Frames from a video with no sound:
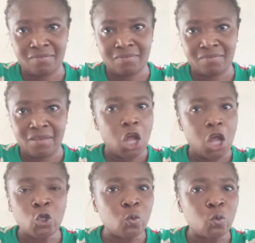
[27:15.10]

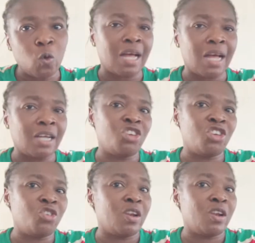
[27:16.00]
Those ones that
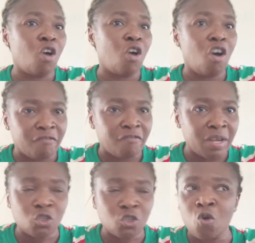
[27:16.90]
genuinely love me.
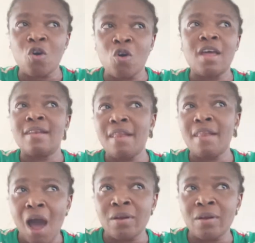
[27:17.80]
So now
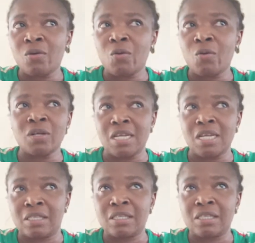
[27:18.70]
the question is,